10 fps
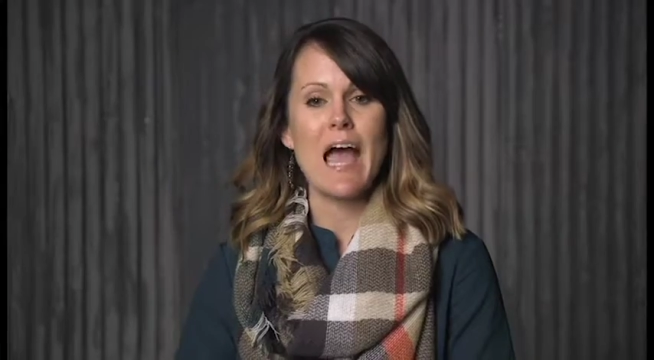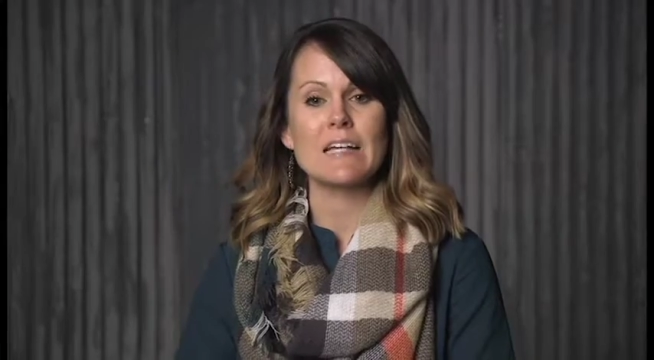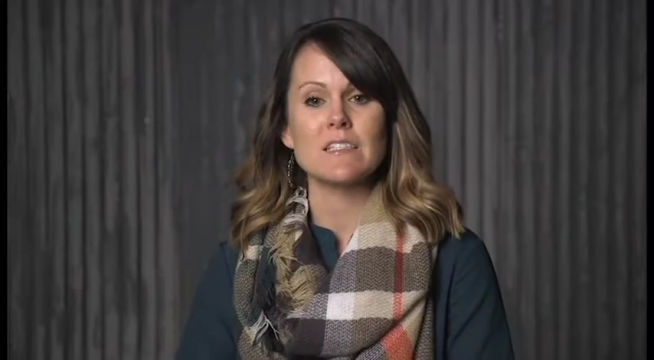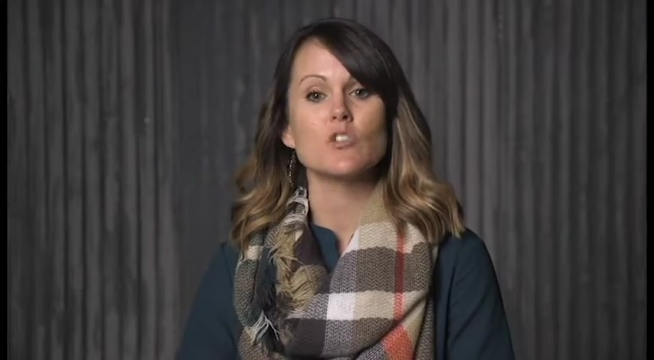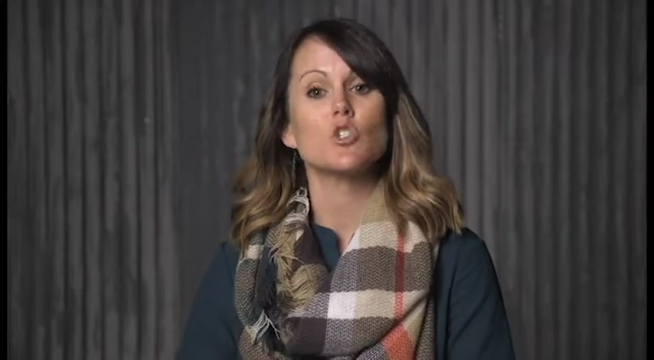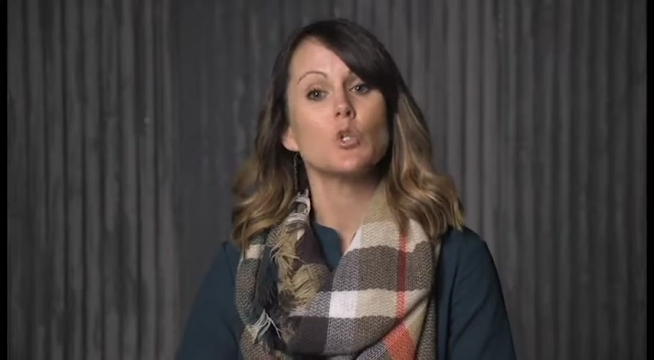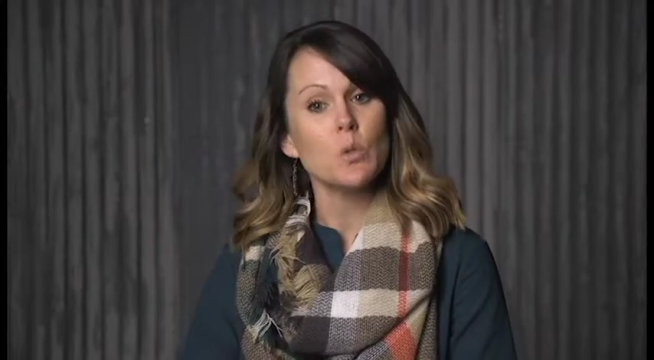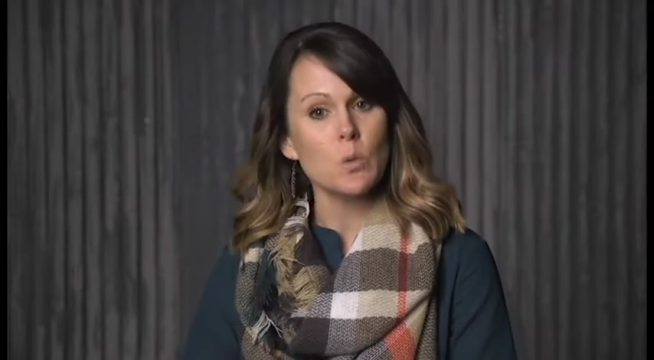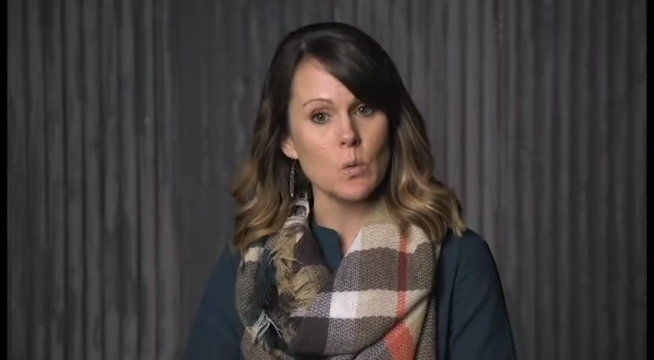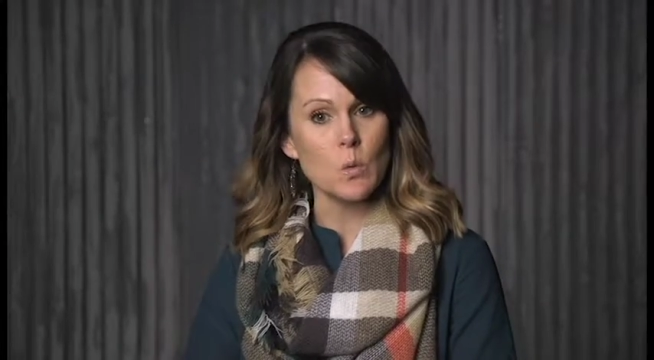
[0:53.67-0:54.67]
as a
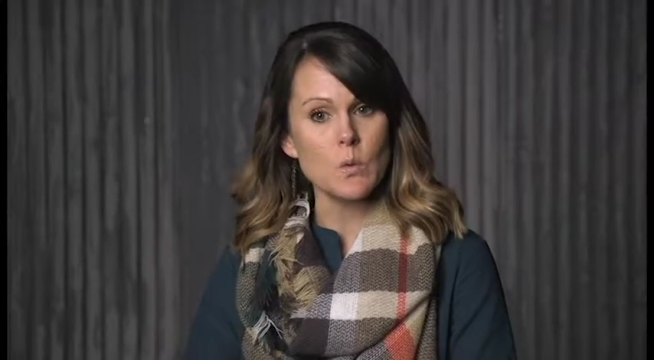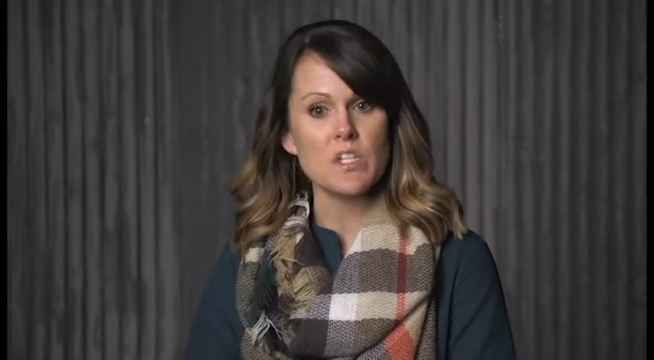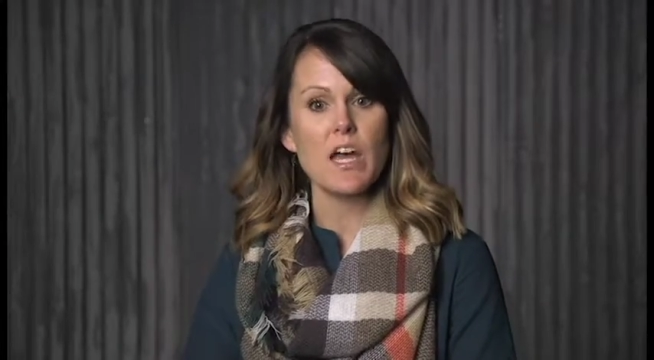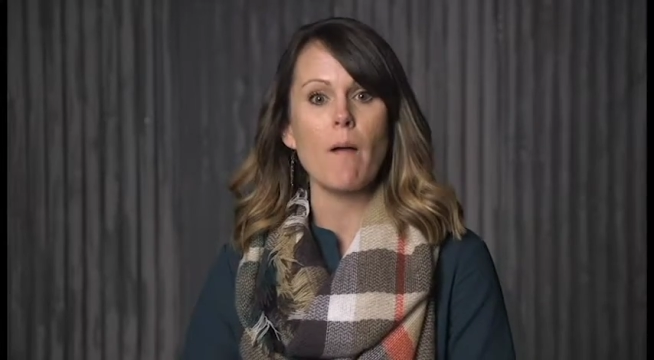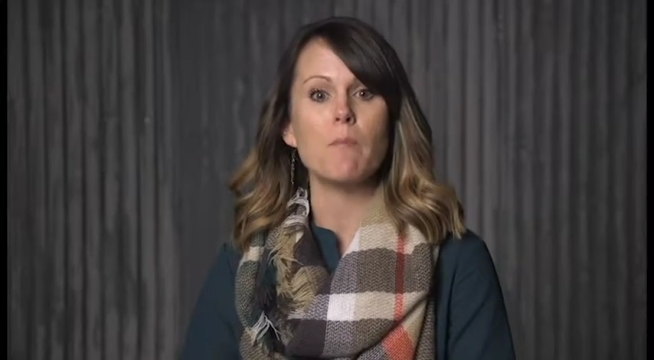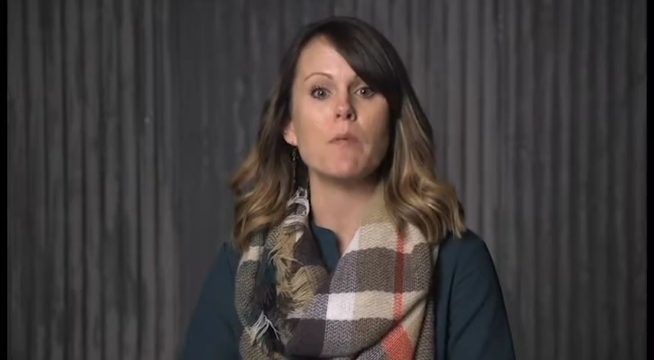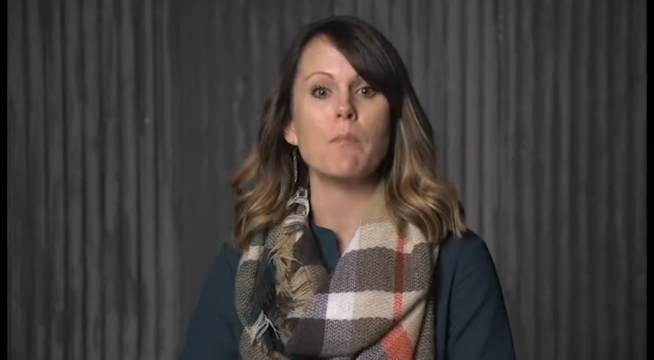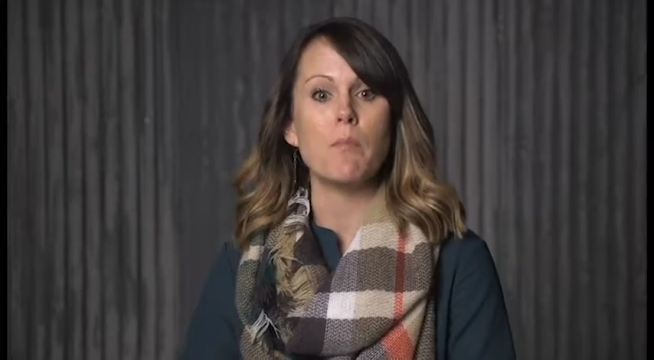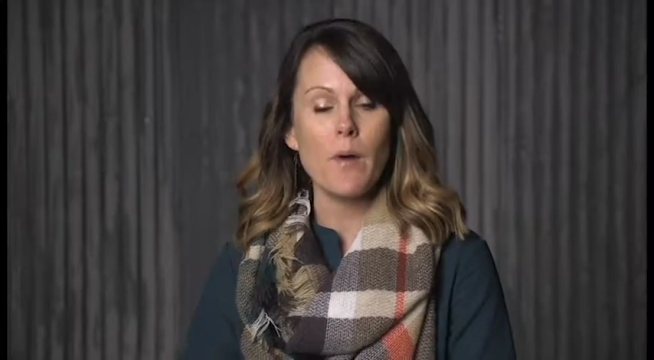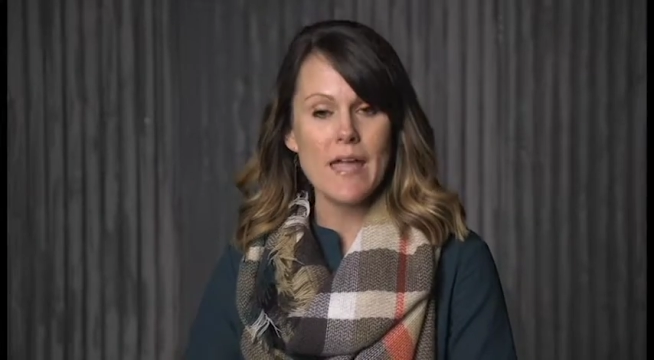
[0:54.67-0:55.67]
tool to help the
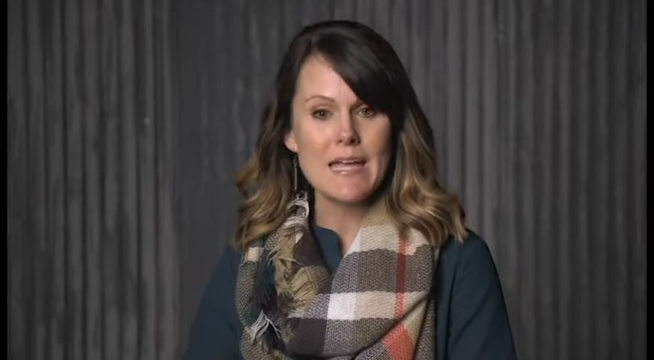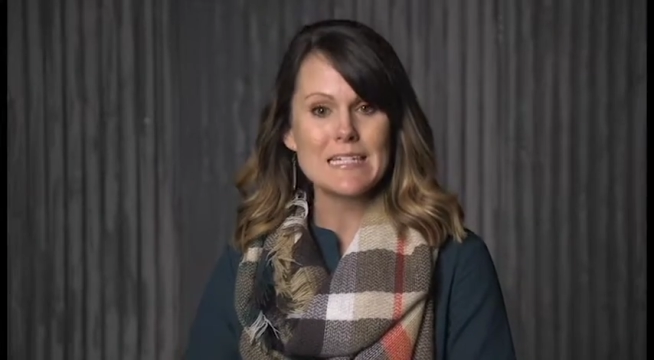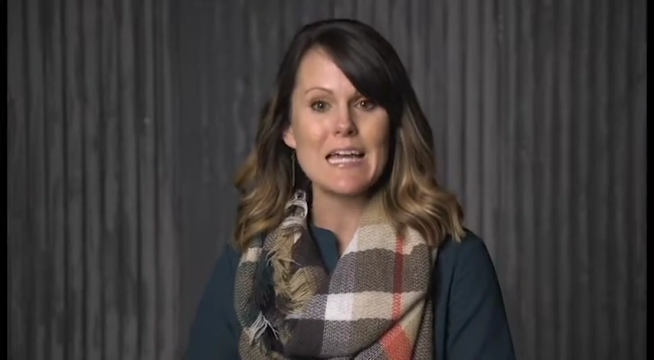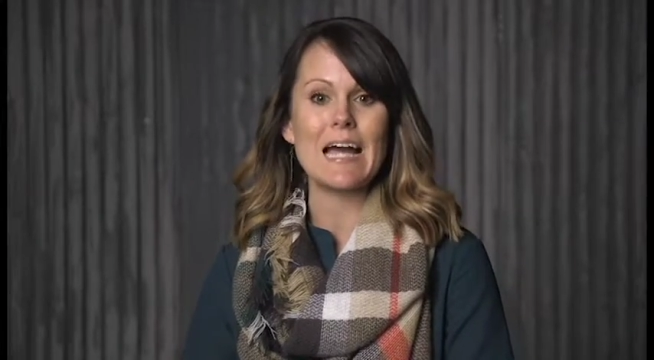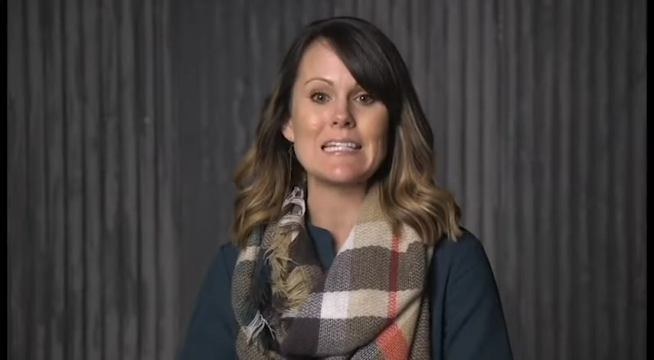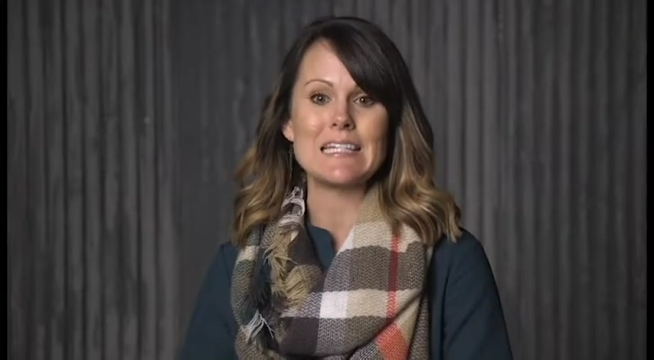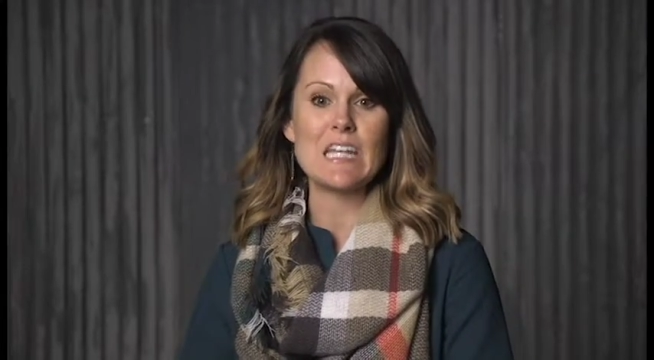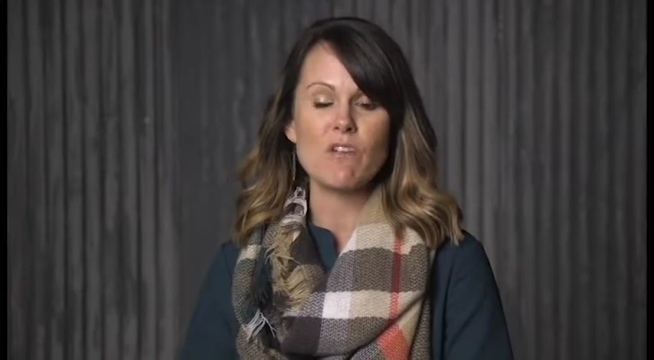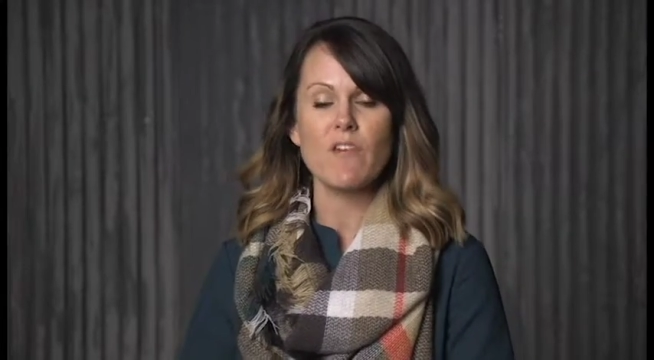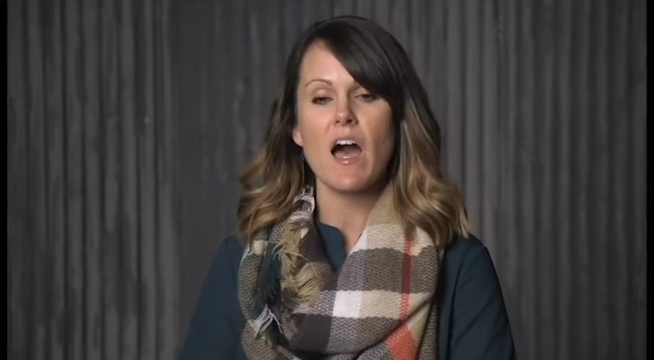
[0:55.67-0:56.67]
brand
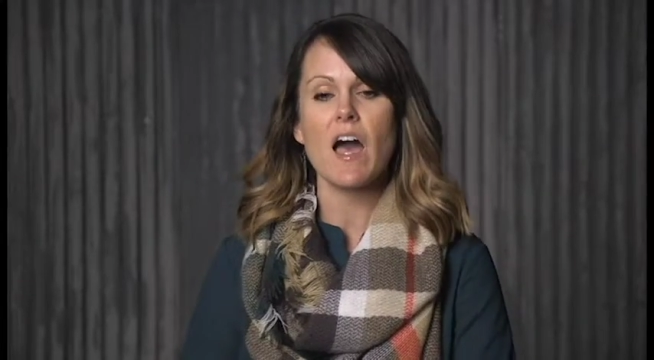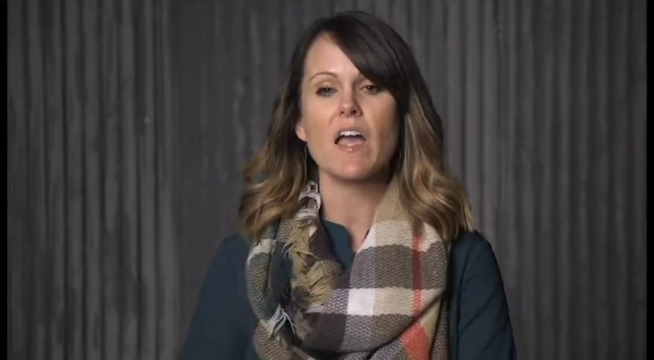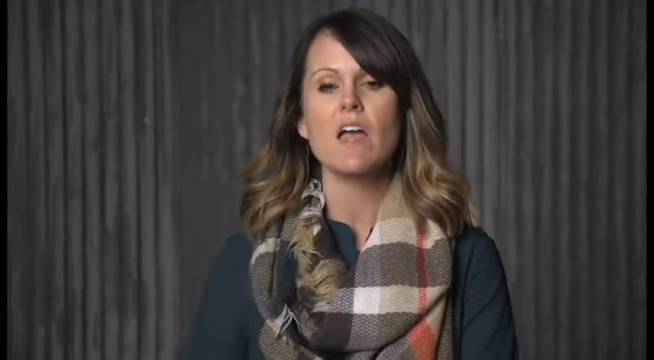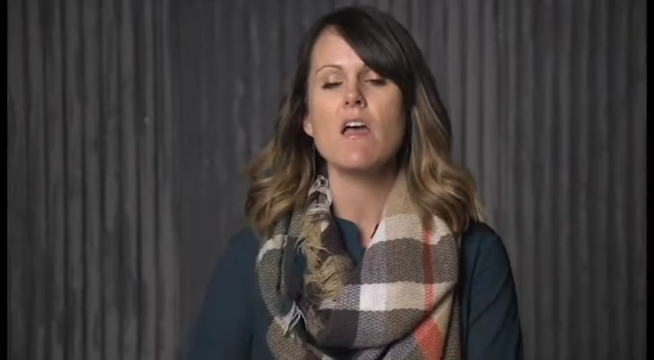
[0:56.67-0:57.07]
identify